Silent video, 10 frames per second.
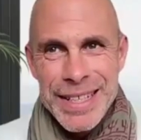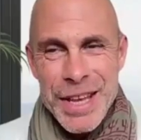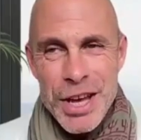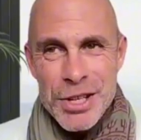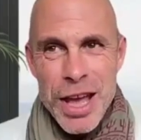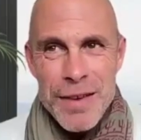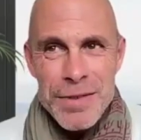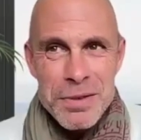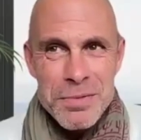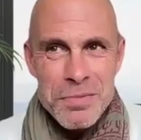Yeah, so
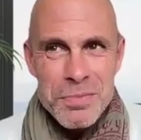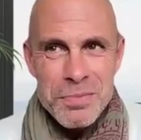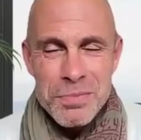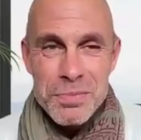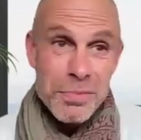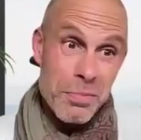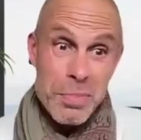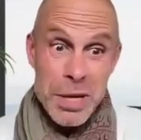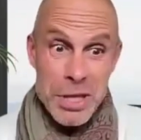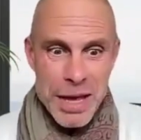having
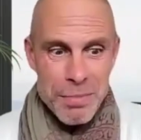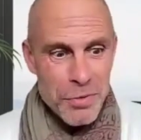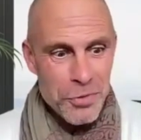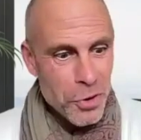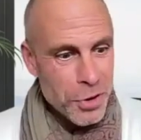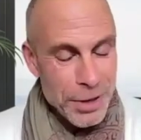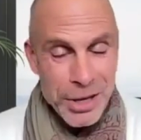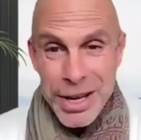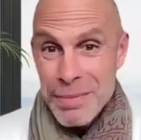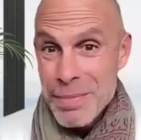been there before, I'm
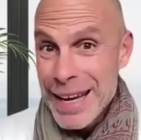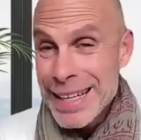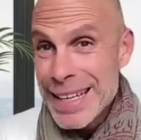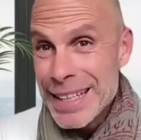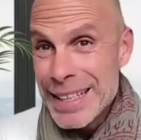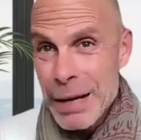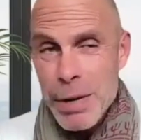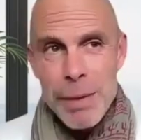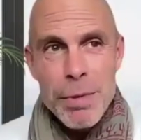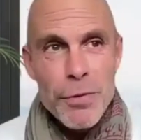not going back again.
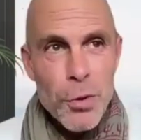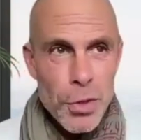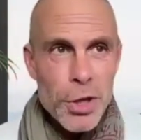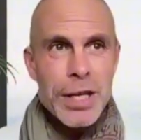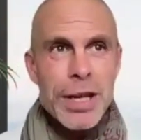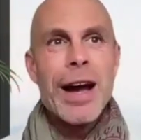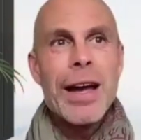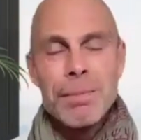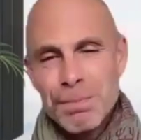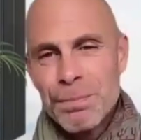I'm a 4:30 guy.
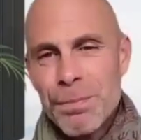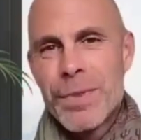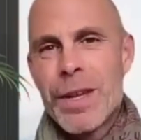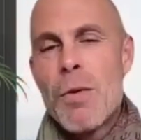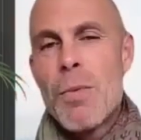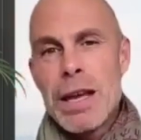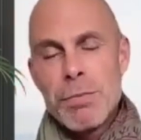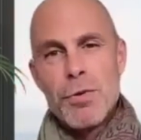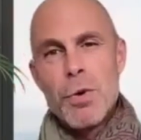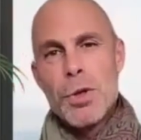I wake
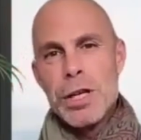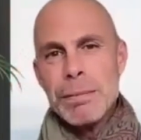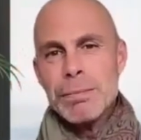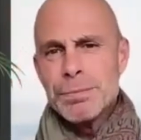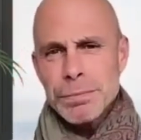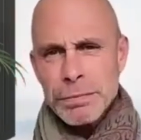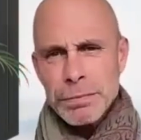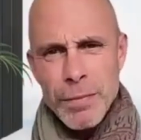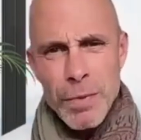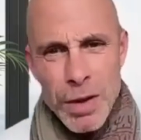up 4:30.
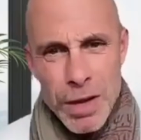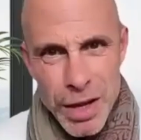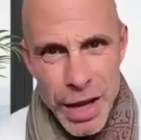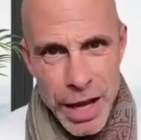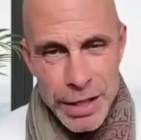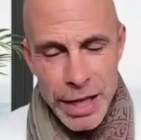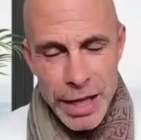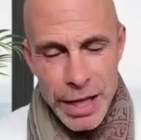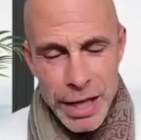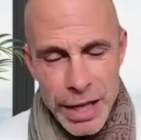And that
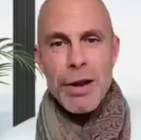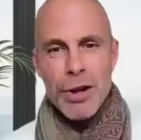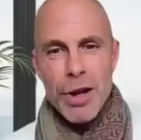first hour